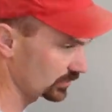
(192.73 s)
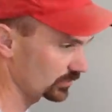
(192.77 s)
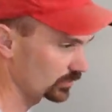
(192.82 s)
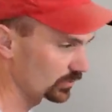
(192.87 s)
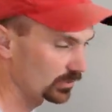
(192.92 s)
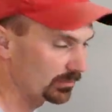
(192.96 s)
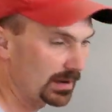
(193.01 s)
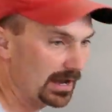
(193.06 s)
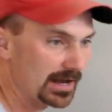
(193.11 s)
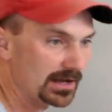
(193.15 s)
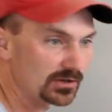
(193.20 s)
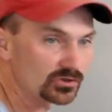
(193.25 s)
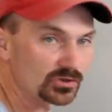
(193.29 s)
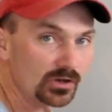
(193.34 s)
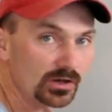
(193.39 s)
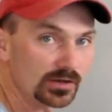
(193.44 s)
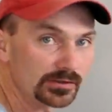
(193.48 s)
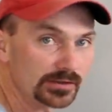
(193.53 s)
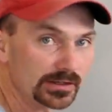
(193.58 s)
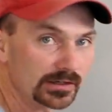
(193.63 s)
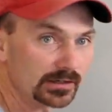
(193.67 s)
screw a patch
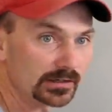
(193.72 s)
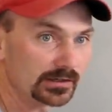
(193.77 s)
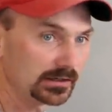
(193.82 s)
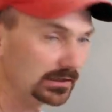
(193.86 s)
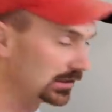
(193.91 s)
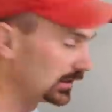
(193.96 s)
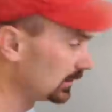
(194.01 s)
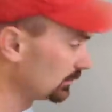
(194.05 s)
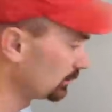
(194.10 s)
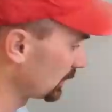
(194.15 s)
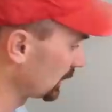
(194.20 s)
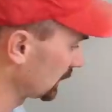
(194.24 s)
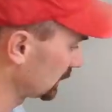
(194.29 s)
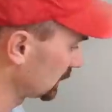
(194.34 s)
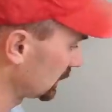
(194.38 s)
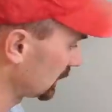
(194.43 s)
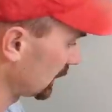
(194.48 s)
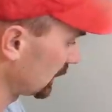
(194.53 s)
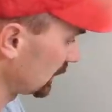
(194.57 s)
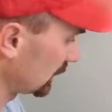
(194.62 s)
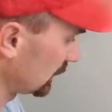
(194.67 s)
on there.
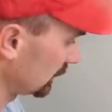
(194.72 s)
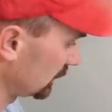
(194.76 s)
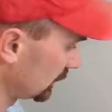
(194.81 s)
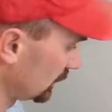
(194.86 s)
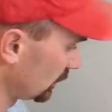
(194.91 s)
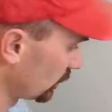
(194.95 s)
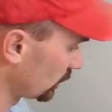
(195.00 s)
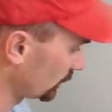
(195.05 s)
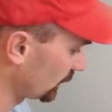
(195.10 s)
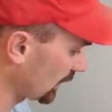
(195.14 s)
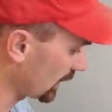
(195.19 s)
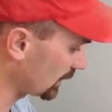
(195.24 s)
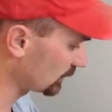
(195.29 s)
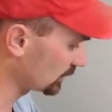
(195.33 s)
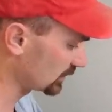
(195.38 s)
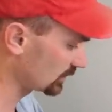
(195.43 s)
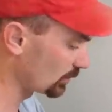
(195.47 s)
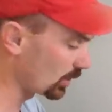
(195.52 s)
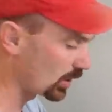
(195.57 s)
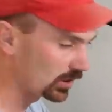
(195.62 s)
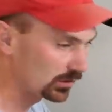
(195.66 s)
But uh, you know, if you have a
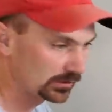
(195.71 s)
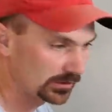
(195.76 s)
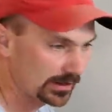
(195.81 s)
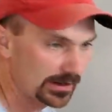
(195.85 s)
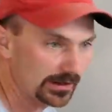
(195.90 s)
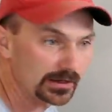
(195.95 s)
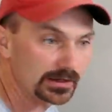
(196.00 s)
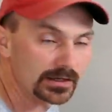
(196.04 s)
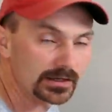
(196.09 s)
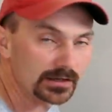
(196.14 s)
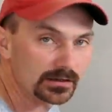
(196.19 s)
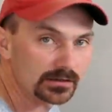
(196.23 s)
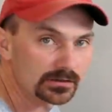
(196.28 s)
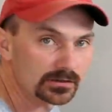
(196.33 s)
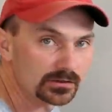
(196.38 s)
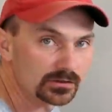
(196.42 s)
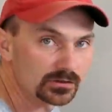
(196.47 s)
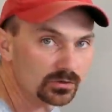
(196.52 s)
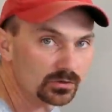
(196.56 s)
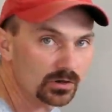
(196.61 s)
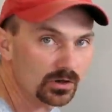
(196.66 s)
smaller area,
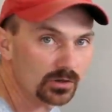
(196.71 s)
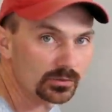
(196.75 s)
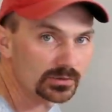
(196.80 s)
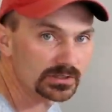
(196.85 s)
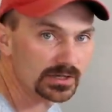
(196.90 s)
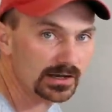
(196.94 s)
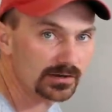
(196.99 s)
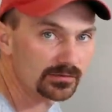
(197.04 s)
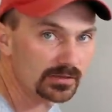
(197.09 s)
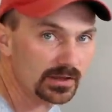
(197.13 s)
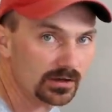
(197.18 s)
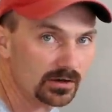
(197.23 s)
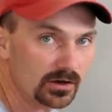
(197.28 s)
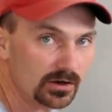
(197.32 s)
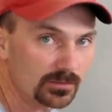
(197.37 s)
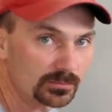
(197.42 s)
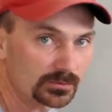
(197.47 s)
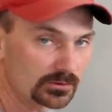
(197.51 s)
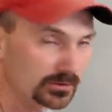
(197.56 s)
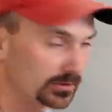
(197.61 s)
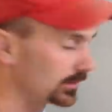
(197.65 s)
you don't always have that
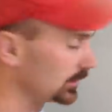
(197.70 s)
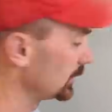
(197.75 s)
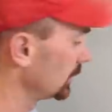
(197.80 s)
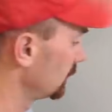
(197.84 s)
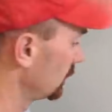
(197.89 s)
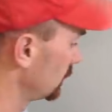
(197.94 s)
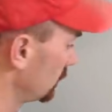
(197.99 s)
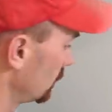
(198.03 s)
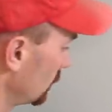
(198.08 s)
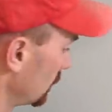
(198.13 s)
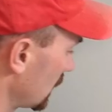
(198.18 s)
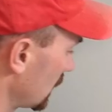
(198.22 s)
opportunity to do